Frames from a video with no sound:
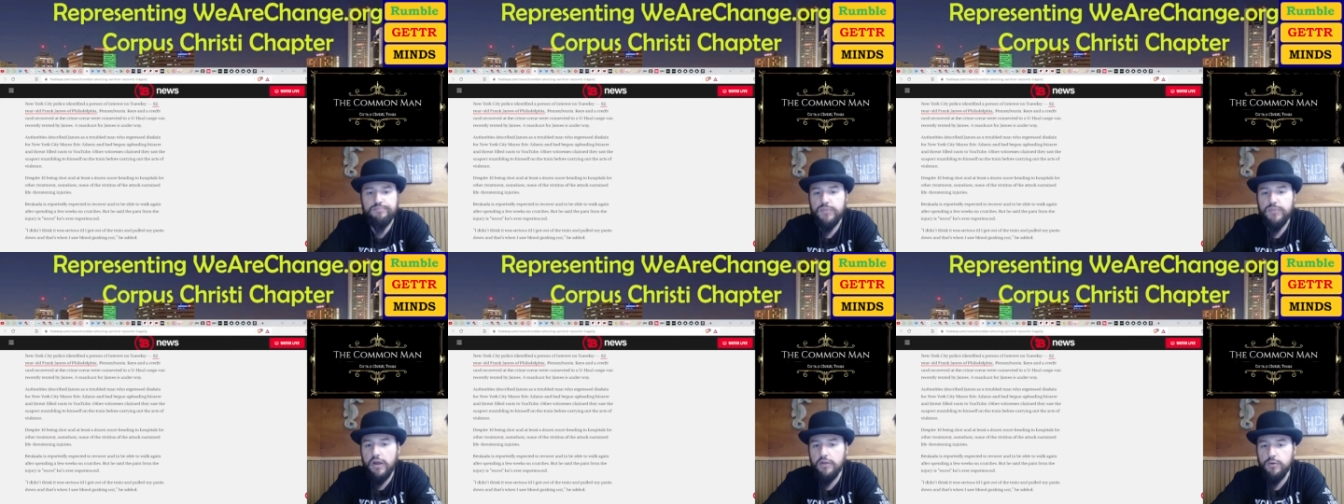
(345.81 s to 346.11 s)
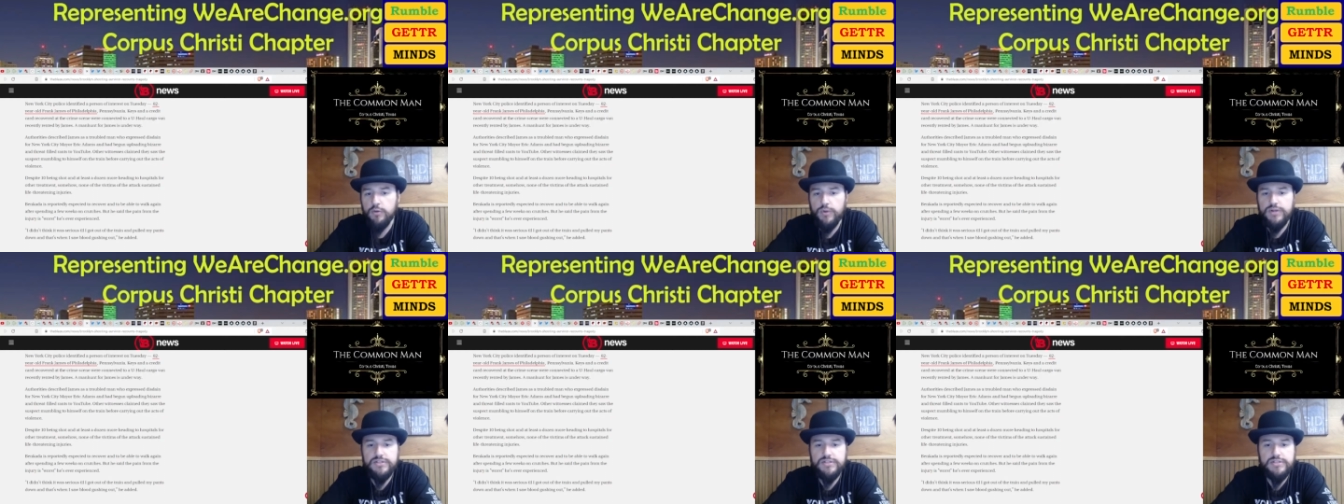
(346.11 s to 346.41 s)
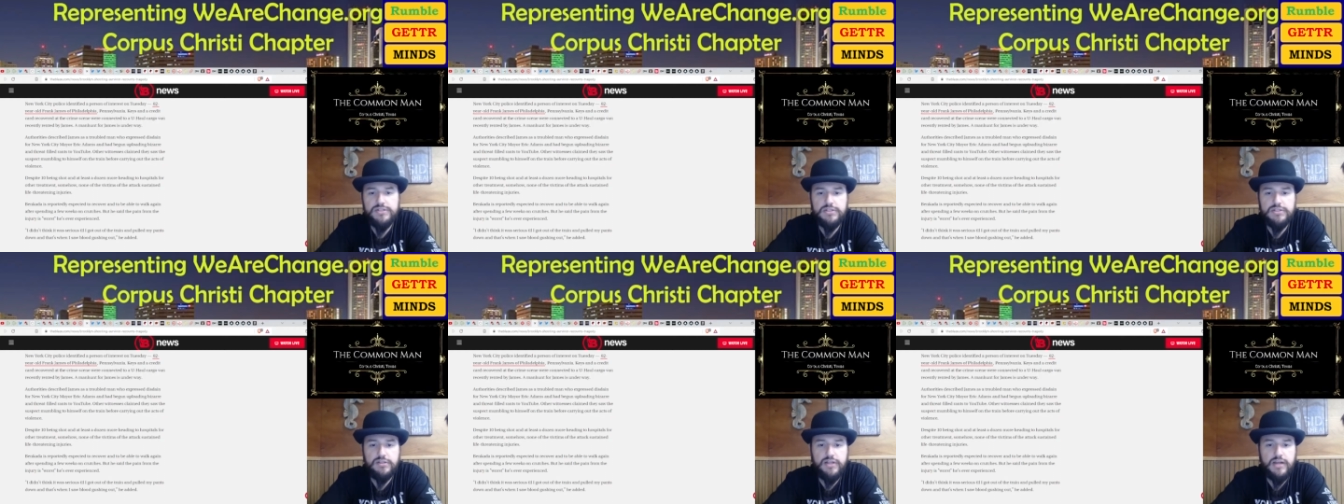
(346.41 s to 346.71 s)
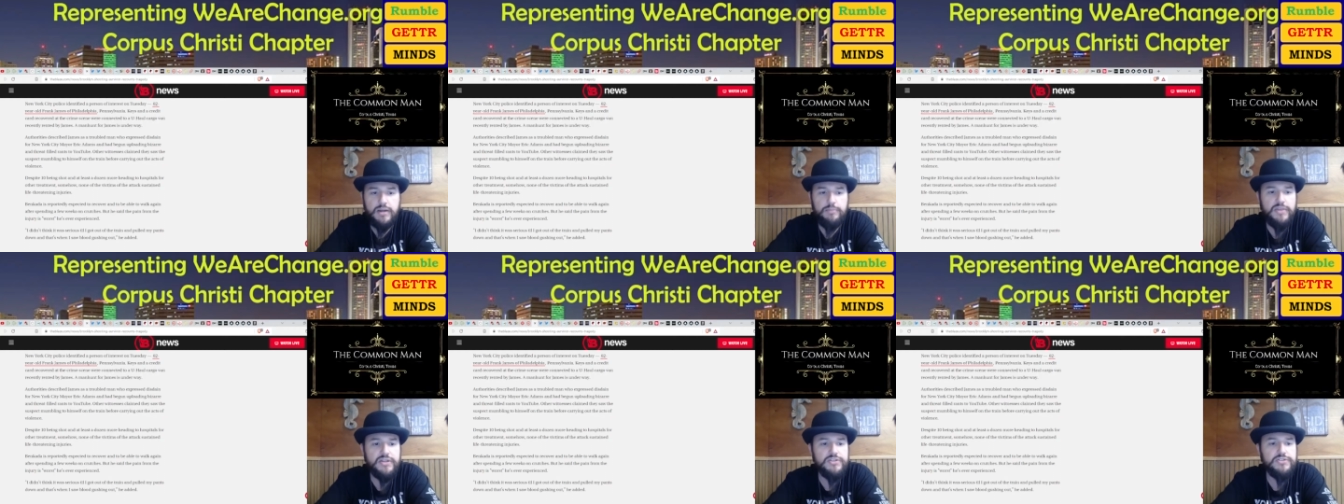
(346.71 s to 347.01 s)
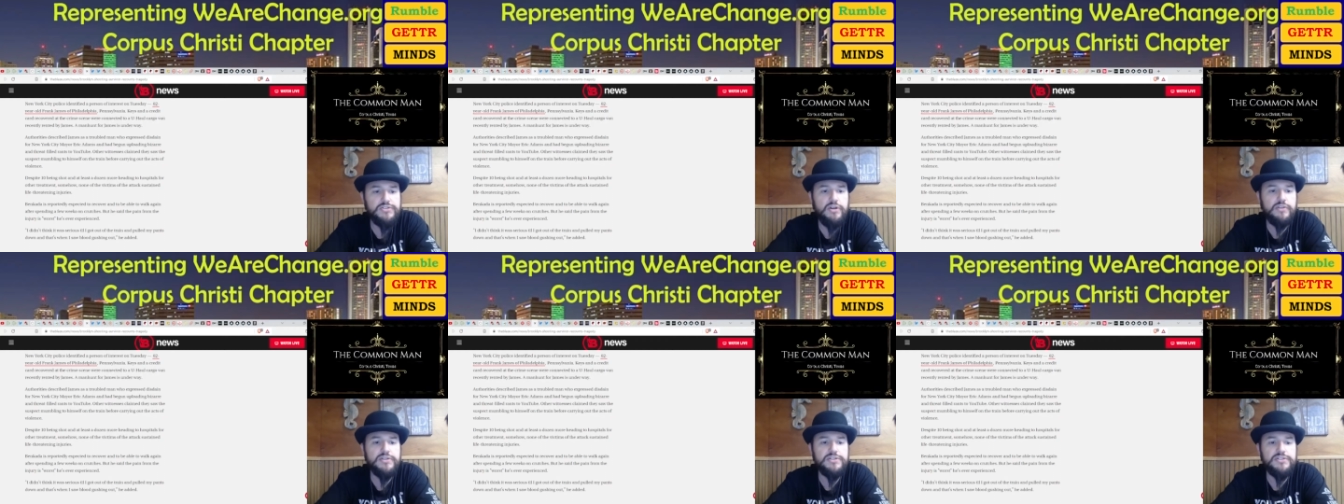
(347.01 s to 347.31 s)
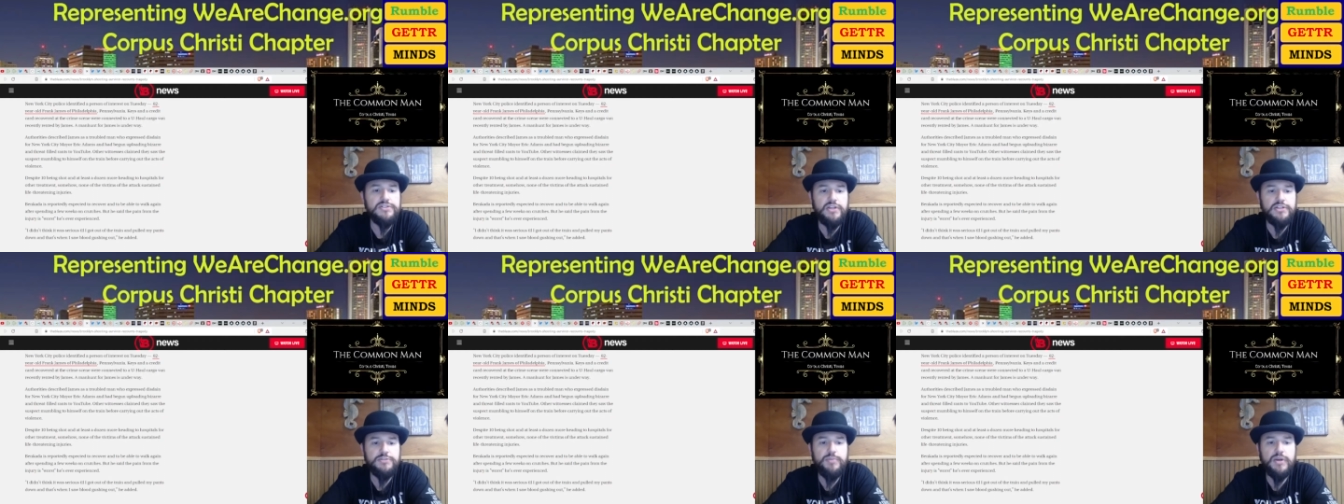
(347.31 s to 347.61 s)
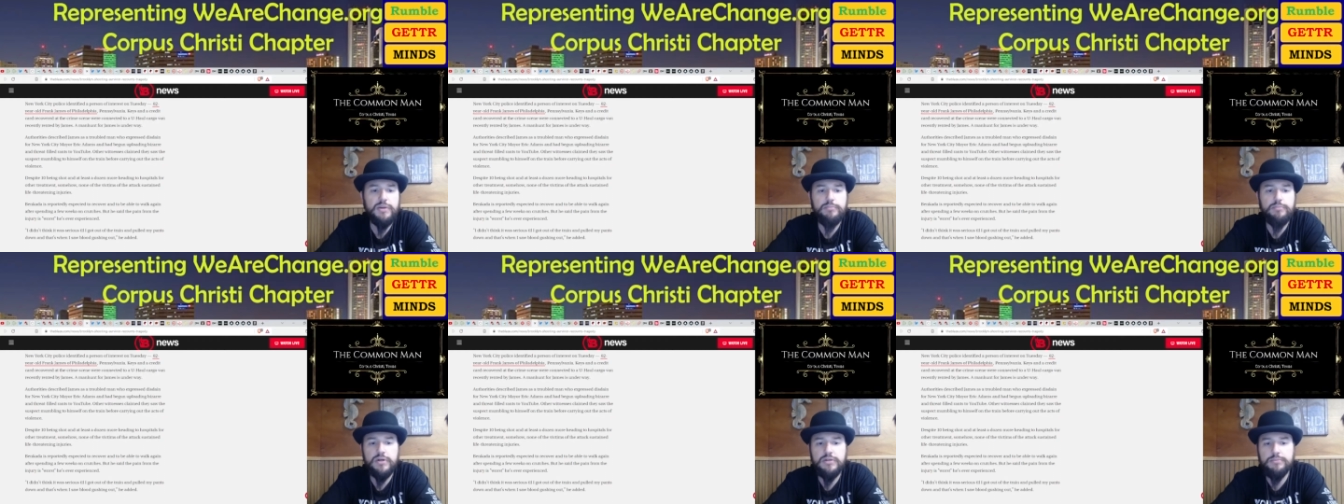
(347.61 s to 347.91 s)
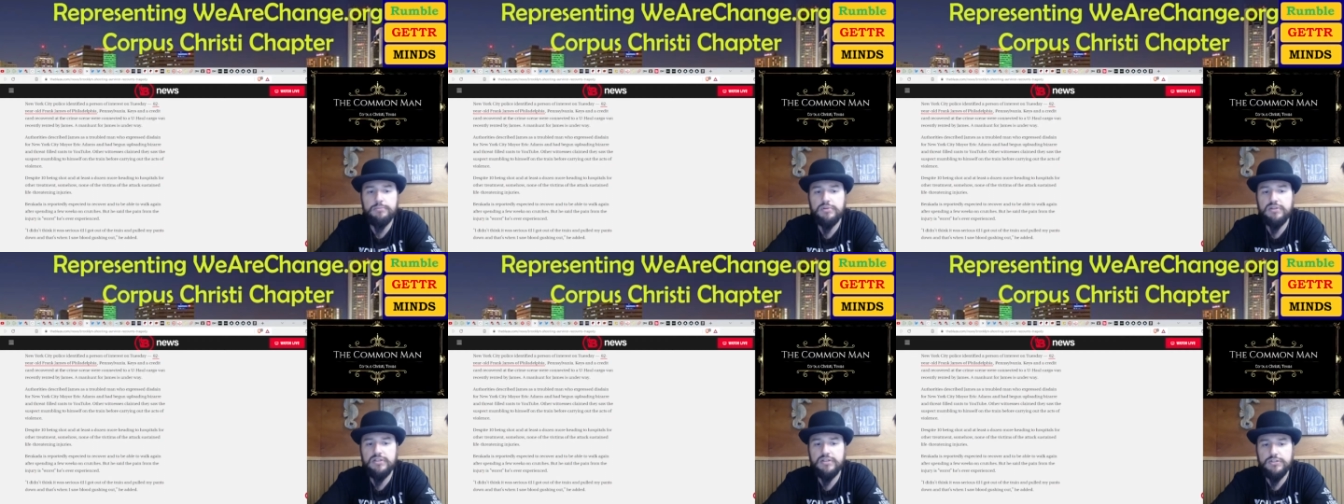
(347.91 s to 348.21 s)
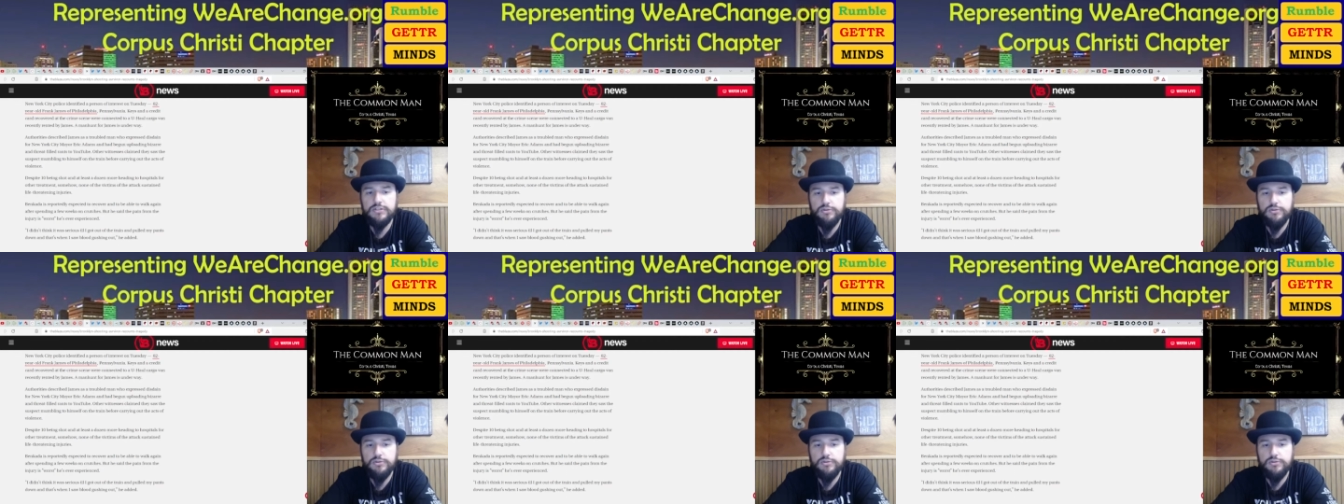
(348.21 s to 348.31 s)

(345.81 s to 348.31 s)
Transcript: Other witnesses claimed they saw the suspect mumbling